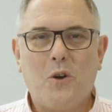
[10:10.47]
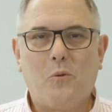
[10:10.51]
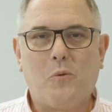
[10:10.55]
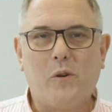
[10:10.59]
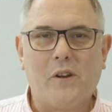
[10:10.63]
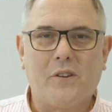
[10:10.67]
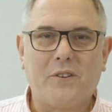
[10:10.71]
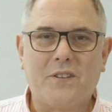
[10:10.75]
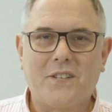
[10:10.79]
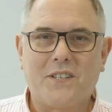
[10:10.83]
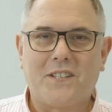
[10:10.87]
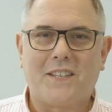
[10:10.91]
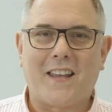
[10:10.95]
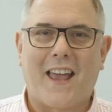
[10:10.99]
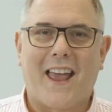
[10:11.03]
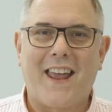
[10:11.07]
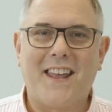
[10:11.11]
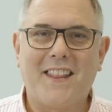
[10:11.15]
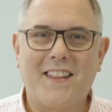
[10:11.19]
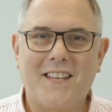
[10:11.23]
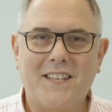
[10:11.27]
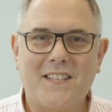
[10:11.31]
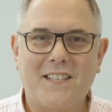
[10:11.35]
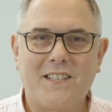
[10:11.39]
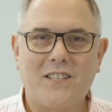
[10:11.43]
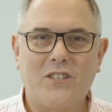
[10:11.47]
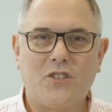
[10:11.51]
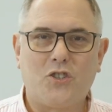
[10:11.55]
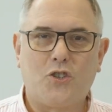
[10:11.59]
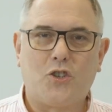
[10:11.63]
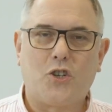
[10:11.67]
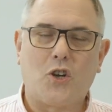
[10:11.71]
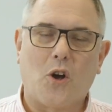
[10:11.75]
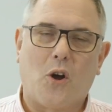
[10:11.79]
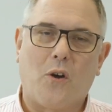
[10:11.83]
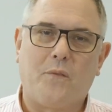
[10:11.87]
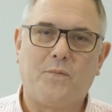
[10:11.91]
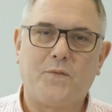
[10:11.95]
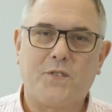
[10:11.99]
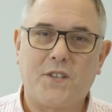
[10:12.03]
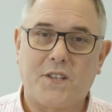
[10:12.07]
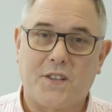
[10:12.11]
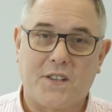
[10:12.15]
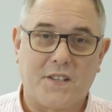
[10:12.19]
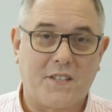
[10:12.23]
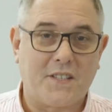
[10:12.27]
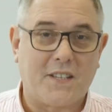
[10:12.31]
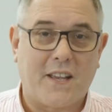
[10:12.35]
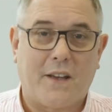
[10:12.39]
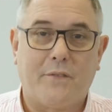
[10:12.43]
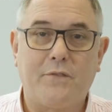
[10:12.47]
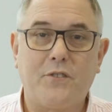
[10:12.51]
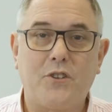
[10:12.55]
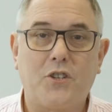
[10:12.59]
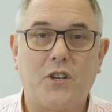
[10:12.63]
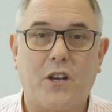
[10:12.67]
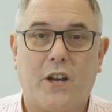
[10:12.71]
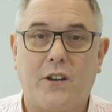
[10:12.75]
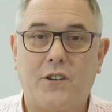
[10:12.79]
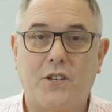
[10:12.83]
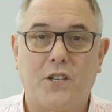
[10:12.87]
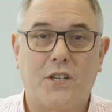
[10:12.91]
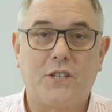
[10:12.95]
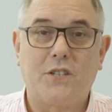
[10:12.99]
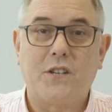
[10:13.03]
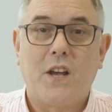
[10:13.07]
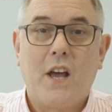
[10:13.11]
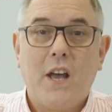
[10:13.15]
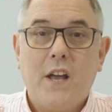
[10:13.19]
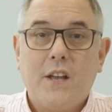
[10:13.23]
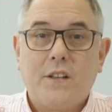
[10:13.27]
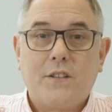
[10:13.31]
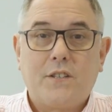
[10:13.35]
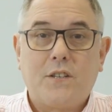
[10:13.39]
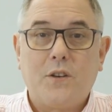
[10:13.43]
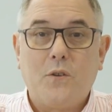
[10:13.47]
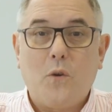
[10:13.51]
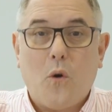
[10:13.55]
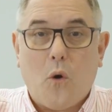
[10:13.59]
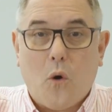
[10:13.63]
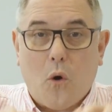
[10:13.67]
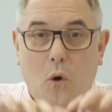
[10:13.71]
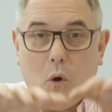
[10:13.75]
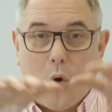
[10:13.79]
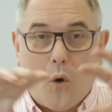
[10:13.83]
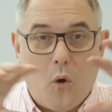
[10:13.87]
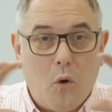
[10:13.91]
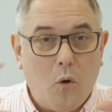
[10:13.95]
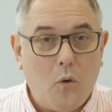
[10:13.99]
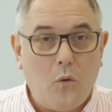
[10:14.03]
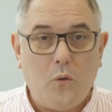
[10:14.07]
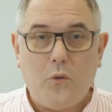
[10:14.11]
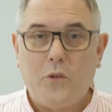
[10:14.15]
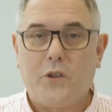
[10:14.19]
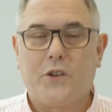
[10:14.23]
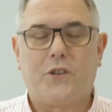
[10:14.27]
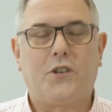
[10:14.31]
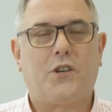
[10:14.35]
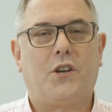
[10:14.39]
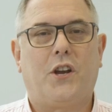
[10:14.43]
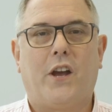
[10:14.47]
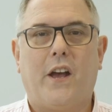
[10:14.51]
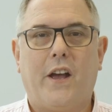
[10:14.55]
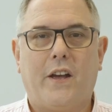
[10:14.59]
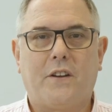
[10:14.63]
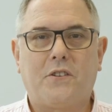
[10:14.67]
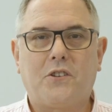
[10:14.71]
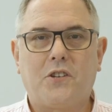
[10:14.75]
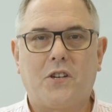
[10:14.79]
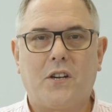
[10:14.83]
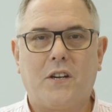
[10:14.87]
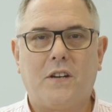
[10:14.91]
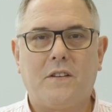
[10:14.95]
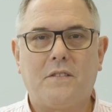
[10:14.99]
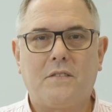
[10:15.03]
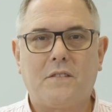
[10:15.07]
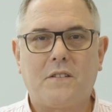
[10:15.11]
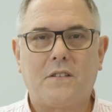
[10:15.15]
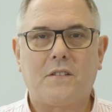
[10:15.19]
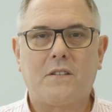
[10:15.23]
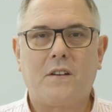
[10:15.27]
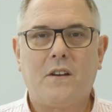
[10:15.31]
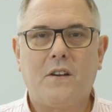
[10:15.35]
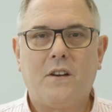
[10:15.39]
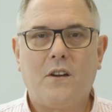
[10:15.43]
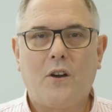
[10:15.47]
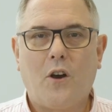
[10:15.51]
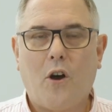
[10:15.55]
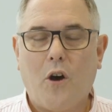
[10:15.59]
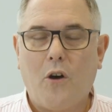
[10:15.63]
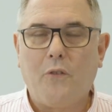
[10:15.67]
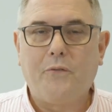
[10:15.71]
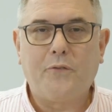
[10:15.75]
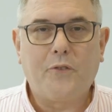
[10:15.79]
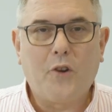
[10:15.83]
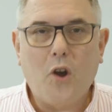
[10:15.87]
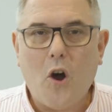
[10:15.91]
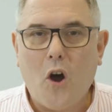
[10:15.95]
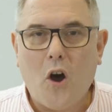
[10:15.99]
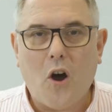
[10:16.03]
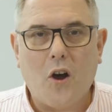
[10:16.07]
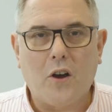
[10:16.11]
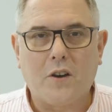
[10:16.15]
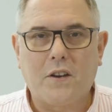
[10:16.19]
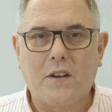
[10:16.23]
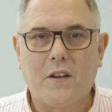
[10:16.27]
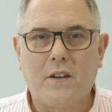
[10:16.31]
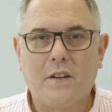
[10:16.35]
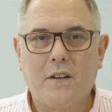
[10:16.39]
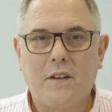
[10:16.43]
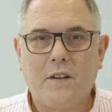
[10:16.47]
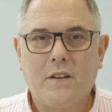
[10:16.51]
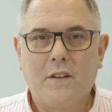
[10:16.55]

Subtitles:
we'll say this is John to the seven churches, to all the churches of God,